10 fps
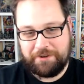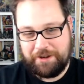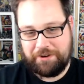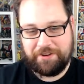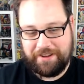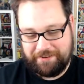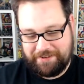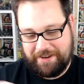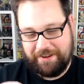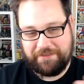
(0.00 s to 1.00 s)
so I could
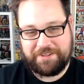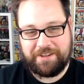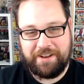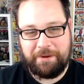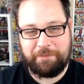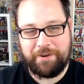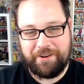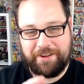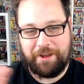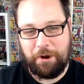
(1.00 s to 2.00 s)
actually have this
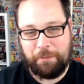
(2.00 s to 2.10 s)
elaborate